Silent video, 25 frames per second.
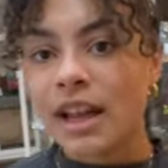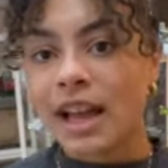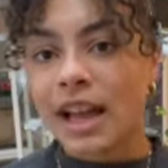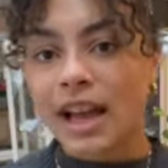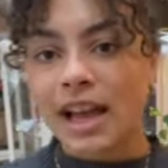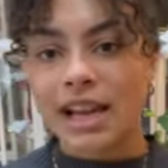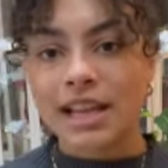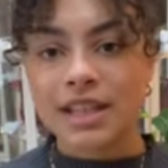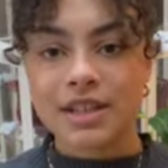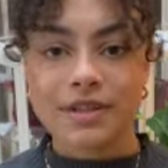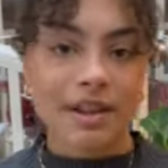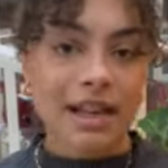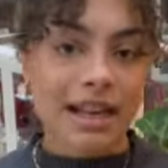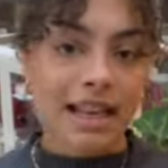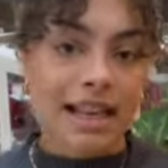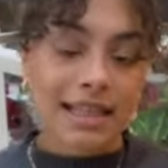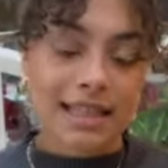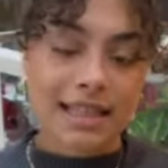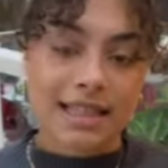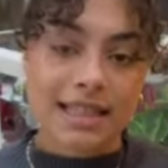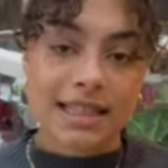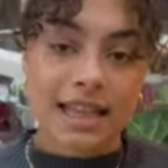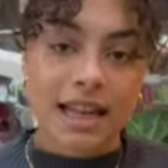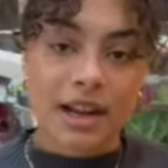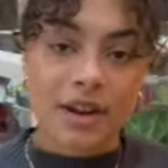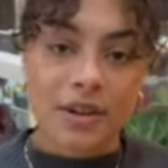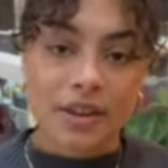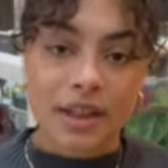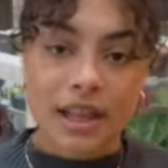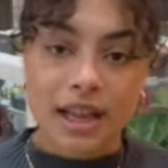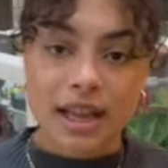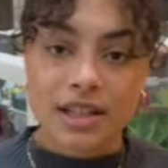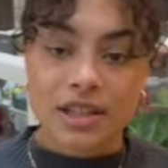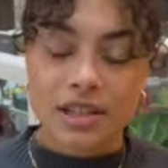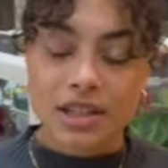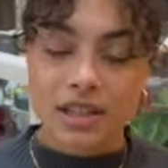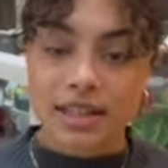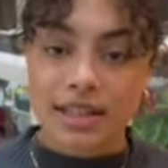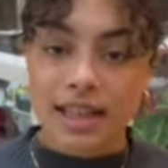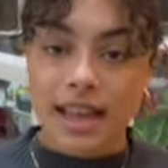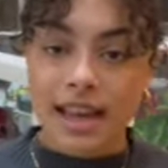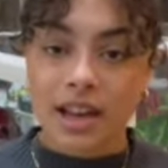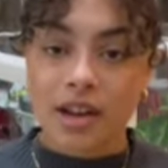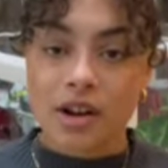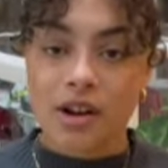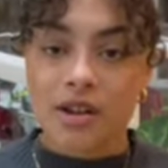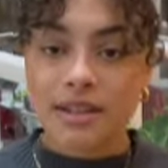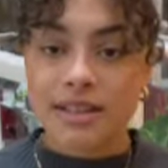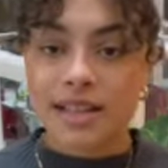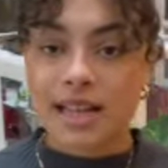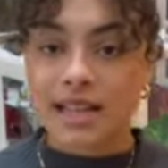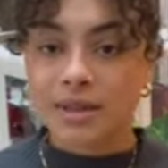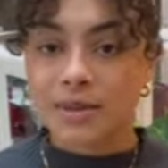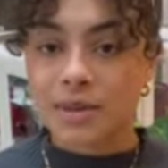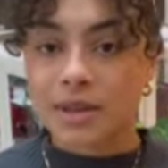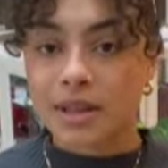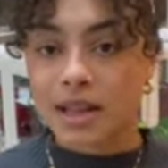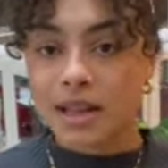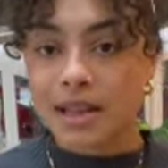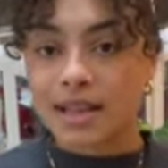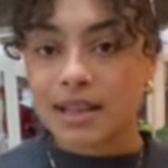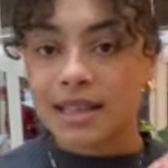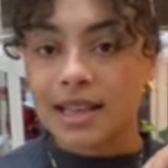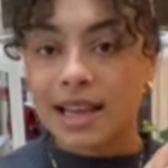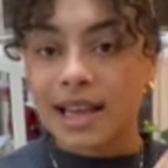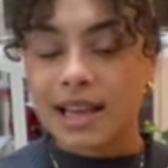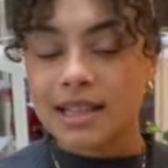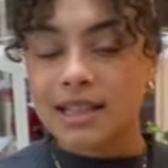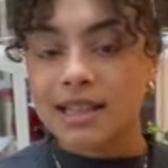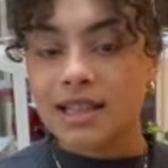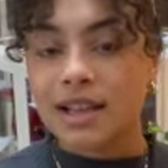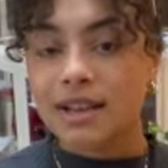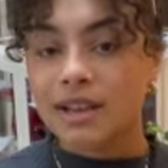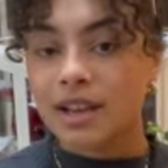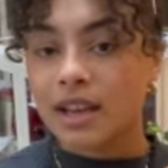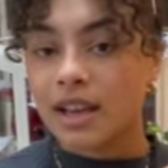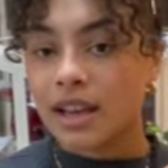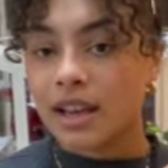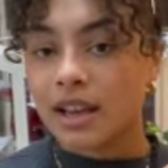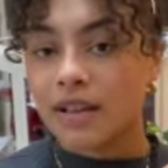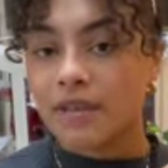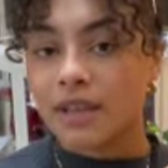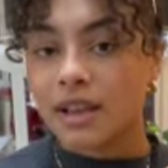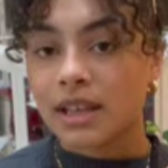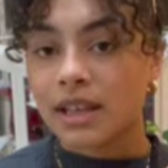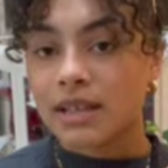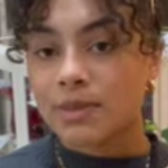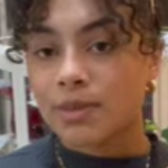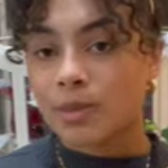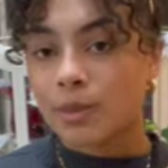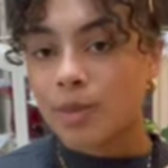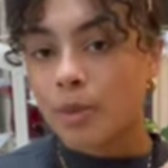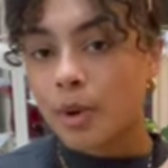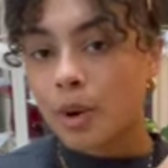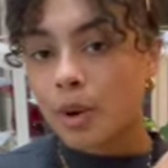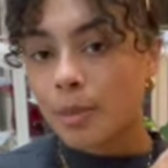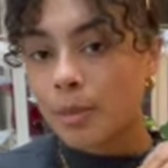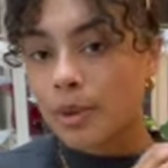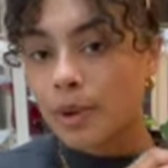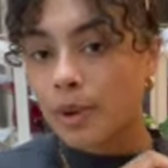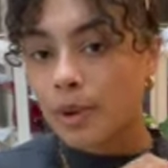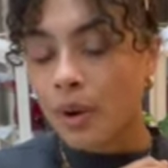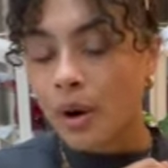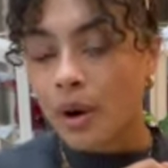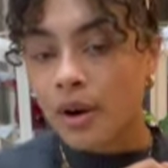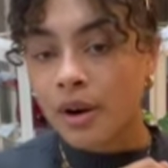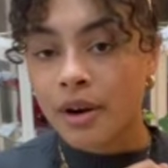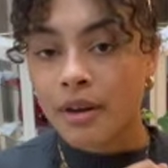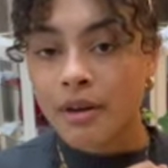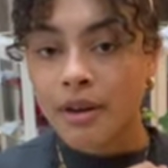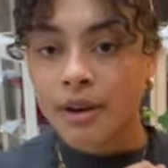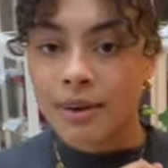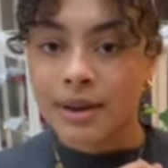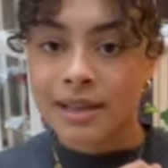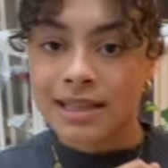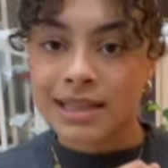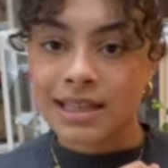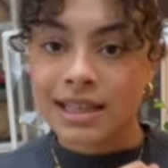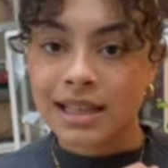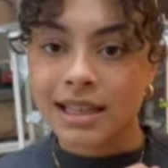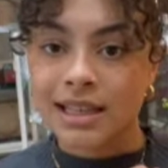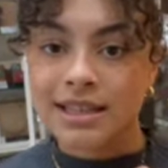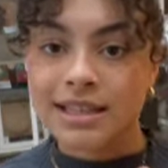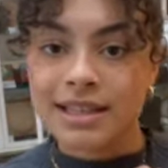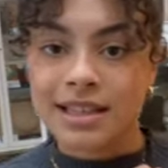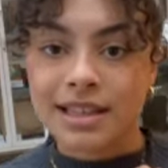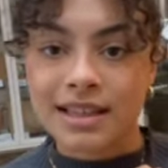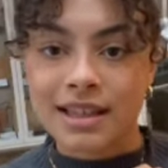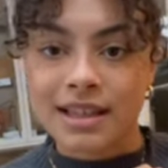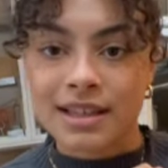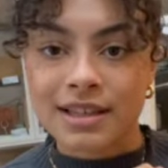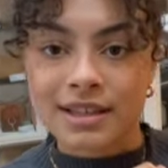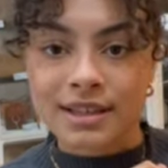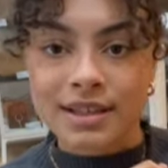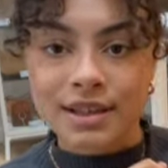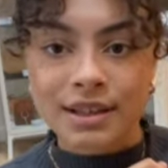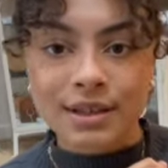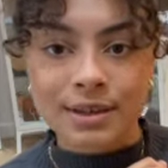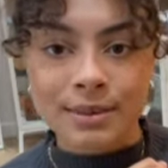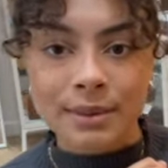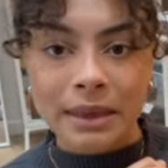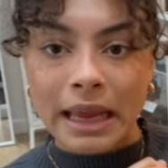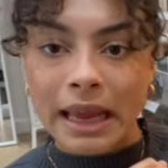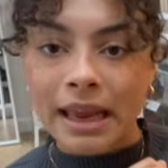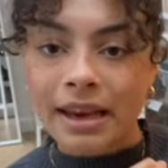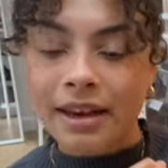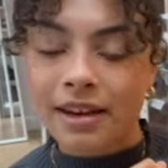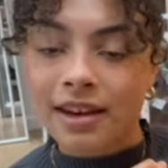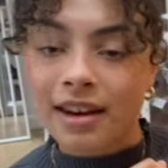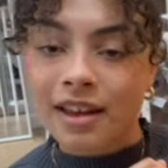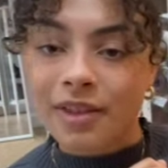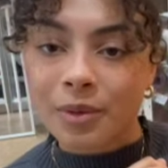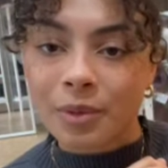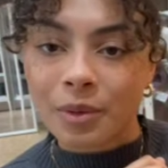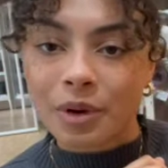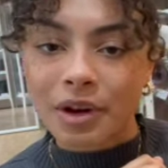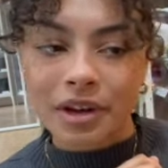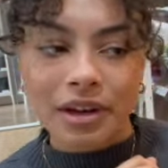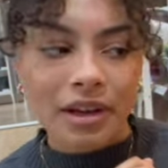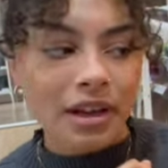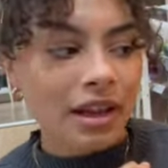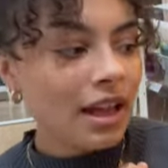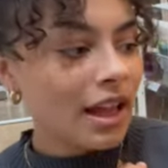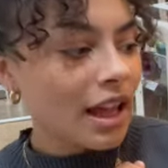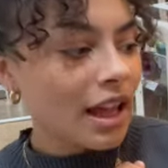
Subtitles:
It's really easy to get on that. Just get in contact with us, let us know that you love this, we'll pop you on our request list, and then as soon as we get in another one,